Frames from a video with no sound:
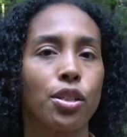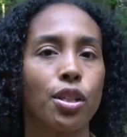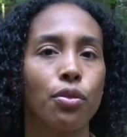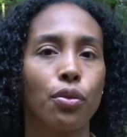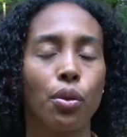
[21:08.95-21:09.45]

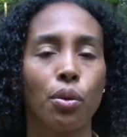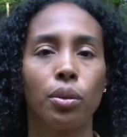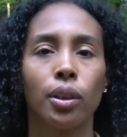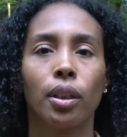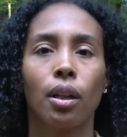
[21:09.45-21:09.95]
cheerful
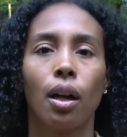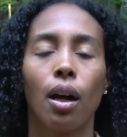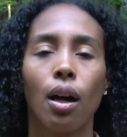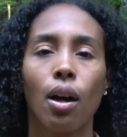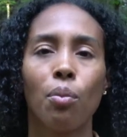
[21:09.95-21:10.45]

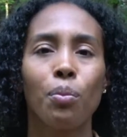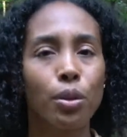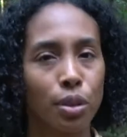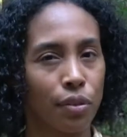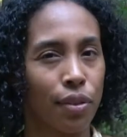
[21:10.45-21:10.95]

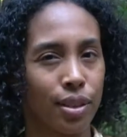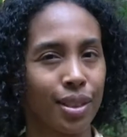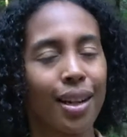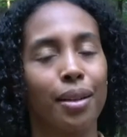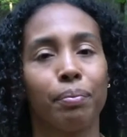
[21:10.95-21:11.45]
most of the
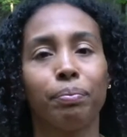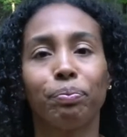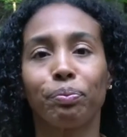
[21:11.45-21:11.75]
time,